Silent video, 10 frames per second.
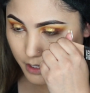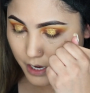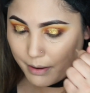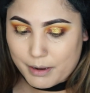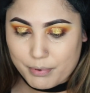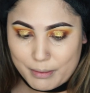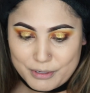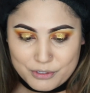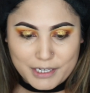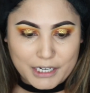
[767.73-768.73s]
I mean, I'm
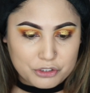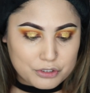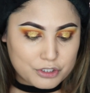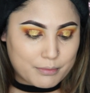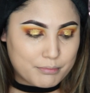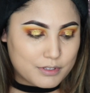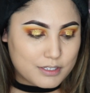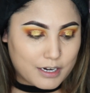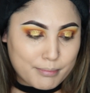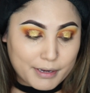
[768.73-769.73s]
probably doing an extra
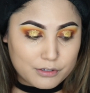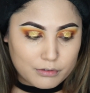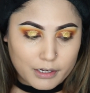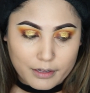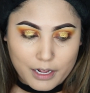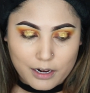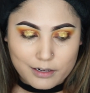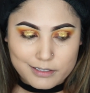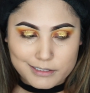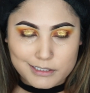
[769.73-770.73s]
step by doing that
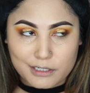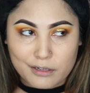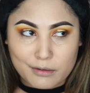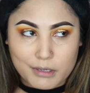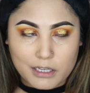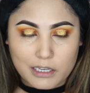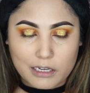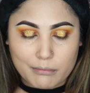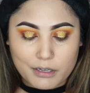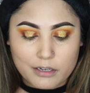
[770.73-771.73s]
because I did it in the
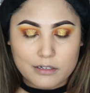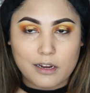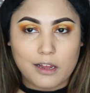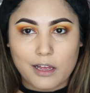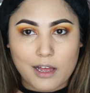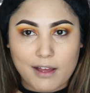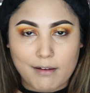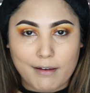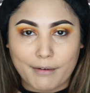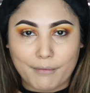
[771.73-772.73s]
beginning, but
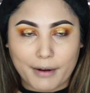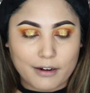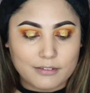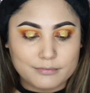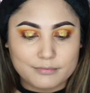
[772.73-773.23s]
I don't care.